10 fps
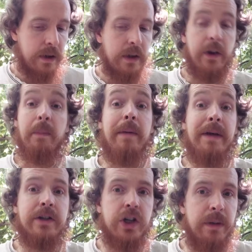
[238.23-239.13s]
There may be
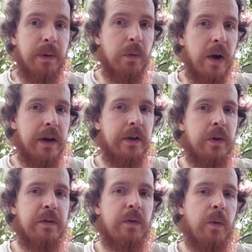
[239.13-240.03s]
a cheaper way to do
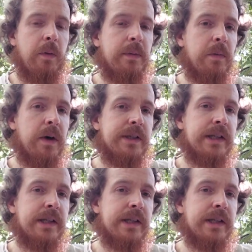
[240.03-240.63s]
the form than what's